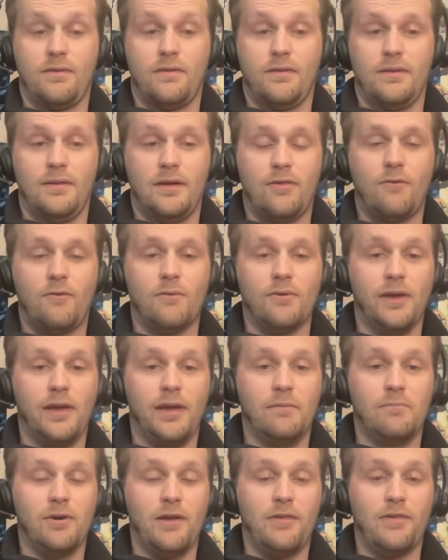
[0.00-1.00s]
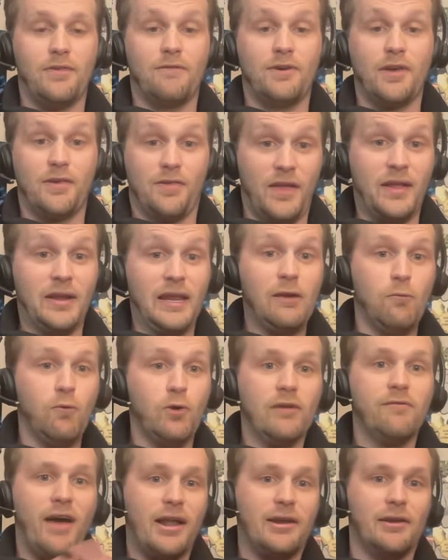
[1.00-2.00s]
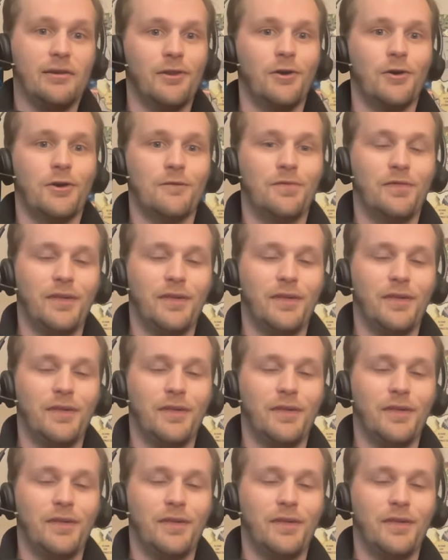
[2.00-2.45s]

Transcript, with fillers: that's really impressive because then he would have had to learn the